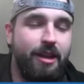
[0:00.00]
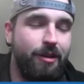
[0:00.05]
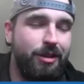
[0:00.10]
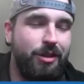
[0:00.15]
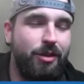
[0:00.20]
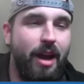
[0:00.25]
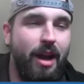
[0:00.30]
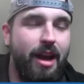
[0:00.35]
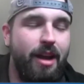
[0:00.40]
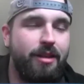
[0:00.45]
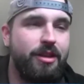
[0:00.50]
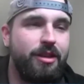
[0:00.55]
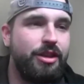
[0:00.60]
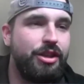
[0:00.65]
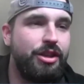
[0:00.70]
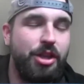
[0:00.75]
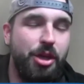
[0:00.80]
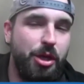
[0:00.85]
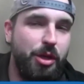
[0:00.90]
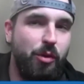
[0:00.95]
So I
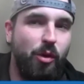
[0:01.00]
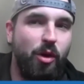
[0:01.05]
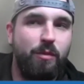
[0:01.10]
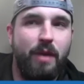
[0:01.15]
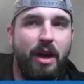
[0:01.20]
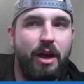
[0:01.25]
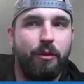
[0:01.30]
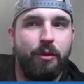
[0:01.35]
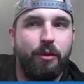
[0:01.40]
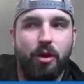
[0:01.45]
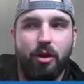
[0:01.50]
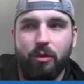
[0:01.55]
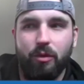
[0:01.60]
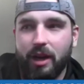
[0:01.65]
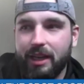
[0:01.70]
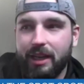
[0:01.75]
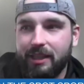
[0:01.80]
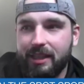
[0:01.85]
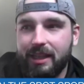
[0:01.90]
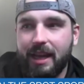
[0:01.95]
understood what my role
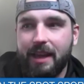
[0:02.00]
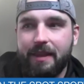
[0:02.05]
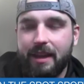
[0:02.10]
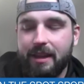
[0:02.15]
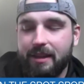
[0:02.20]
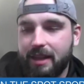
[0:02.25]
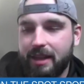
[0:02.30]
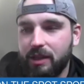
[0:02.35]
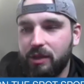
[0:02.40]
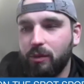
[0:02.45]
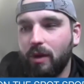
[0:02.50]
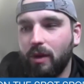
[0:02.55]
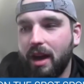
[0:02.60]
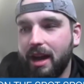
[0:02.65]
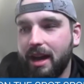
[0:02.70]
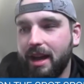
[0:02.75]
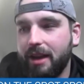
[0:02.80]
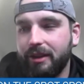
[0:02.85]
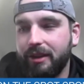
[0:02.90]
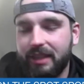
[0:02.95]
was, and I think that's
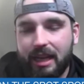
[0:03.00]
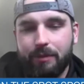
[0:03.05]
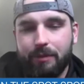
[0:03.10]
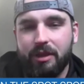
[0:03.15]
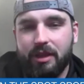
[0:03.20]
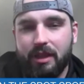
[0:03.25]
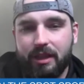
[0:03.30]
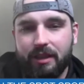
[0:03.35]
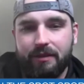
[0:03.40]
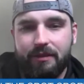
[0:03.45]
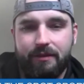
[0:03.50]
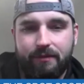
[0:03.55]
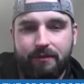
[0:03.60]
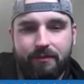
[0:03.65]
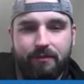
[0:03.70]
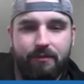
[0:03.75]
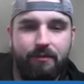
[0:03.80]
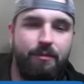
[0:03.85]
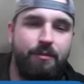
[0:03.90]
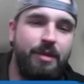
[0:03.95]
why I was able to
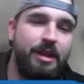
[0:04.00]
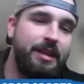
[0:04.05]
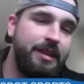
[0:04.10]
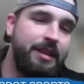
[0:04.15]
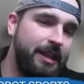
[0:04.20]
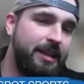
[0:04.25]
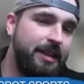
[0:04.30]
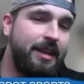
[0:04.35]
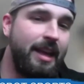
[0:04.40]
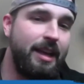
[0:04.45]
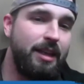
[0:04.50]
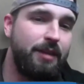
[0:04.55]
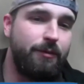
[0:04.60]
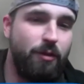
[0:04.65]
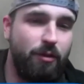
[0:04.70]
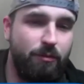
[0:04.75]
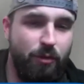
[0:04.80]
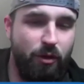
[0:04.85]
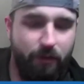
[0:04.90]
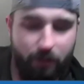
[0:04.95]
be
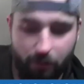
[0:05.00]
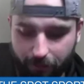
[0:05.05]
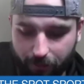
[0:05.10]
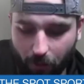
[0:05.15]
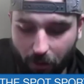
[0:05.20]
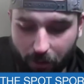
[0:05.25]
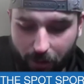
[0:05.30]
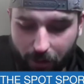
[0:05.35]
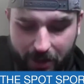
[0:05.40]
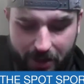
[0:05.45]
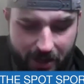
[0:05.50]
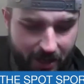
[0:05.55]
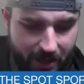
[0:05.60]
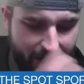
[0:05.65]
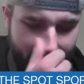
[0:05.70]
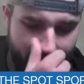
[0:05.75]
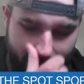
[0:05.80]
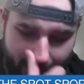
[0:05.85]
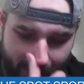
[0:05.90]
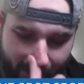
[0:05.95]
successful moving forward.
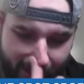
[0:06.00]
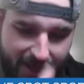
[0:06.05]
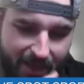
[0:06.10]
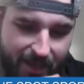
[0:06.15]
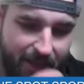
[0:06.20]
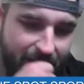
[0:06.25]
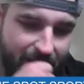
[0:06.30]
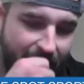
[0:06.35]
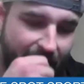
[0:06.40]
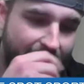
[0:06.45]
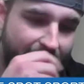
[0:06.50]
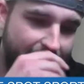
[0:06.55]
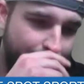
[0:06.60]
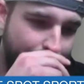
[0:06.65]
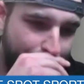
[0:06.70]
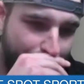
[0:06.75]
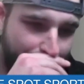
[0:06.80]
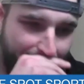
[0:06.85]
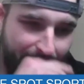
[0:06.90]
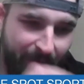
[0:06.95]

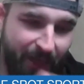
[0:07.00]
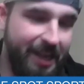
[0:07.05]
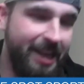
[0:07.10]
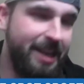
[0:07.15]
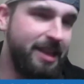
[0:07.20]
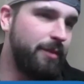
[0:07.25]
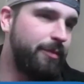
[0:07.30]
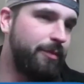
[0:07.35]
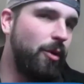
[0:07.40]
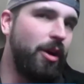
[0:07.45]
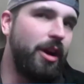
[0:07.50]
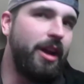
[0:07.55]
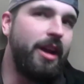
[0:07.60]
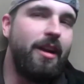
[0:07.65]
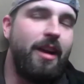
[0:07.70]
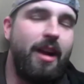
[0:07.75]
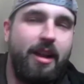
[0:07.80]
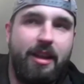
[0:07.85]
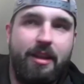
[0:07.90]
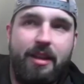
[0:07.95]
But getting to Port
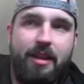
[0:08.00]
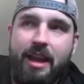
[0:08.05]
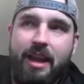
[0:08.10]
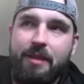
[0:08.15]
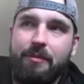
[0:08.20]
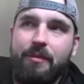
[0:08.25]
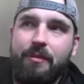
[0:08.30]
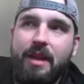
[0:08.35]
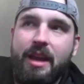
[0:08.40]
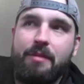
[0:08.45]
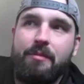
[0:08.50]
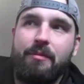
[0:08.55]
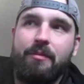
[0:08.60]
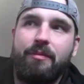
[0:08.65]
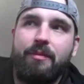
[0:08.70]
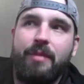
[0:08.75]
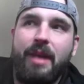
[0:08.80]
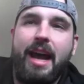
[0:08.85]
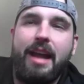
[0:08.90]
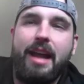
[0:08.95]
Huron
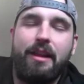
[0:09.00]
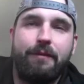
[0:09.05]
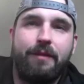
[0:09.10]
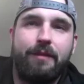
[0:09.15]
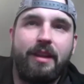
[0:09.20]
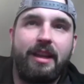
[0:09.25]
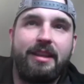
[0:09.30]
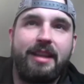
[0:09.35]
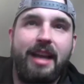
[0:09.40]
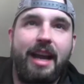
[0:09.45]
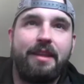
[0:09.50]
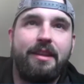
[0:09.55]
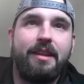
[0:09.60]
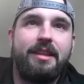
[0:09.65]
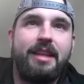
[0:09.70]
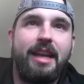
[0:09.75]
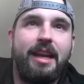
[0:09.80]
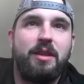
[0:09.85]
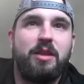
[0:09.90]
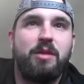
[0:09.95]
and battling for that 9th and
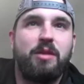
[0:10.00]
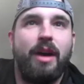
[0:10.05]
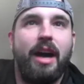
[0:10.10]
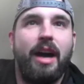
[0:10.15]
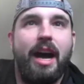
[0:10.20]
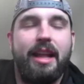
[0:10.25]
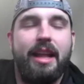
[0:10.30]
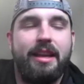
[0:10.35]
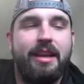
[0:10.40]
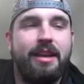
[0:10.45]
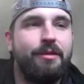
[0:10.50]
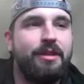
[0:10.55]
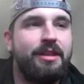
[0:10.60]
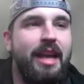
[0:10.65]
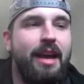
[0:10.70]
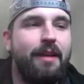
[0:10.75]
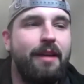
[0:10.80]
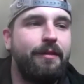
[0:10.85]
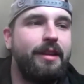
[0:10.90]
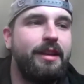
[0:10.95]
10th spot, it was
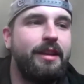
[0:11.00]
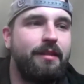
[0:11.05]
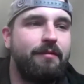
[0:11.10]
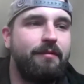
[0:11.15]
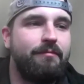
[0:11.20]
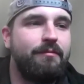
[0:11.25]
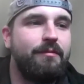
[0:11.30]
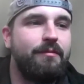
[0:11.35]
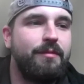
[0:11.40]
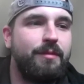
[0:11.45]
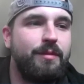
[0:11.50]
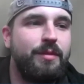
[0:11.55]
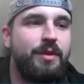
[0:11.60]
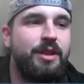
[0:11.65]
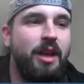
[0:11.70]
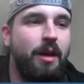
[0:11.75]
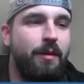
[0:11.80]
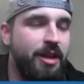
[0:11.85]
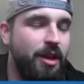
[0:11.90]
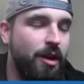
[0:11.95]
definitely
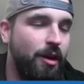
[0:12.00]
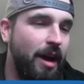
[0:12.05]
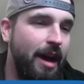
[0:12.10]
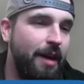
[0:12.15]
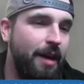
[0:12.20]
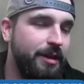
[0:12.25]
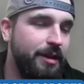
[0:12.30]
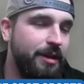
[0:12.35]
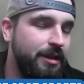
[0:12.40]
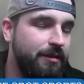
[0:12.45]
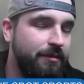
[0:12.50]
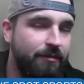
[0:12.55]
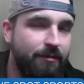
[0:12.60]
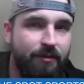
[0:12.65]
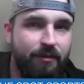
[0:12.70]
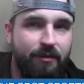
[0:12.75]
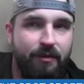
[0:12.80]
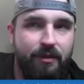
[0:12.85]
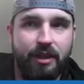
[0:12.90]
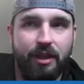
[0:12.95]
something. I was
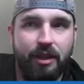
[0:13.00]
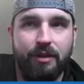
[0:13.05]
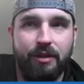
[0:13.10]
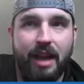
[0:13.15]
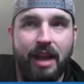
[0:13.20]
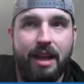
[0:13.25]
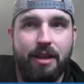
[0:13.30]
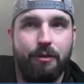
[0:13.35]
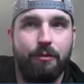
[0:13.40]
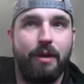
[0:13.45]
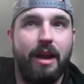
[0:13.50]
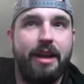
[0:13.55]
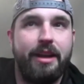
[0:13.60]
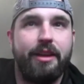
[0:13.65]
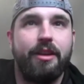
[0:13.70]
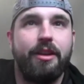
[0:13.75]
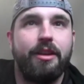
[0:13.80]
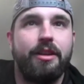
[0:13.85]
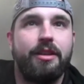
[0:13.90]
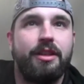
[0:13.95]
not a
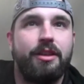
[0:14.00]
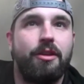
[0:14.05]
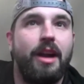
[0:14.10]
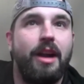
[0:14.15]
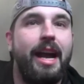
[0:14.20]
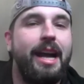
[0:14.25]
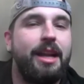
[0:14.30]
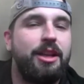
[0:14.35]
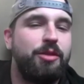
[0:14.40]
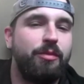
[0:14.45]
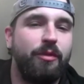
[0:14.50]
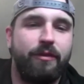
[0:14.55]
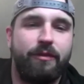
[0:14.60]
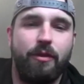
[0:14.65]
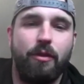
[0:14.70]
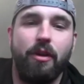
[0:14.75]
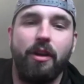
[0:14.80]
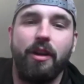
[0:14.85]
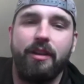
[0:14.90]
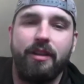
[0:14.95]
regular scratch
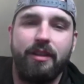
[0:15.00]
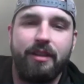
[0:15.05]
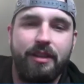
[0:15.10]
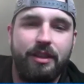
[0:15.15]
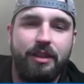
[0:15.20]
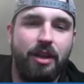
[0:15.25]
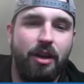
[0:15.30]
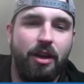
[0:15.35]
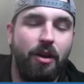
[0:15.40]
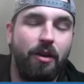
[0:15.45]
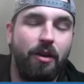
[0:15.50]
before, so.